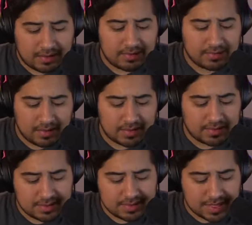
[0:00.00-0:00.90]
in
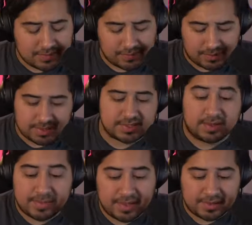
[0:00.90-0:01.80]
these Dave Filoni
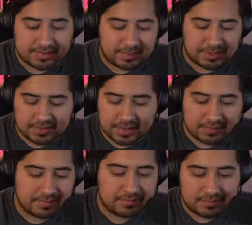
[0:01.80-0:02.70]
type things. I mean, you
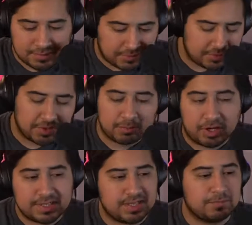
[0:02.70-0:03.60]
can
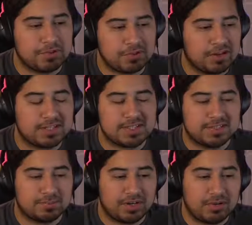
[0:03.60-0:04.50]
praise him, you can
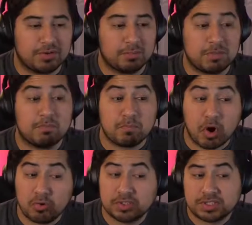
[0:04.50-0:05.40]
criticize him, whatever, but
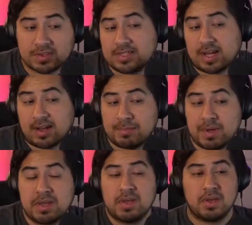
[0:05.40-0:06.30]
most of the time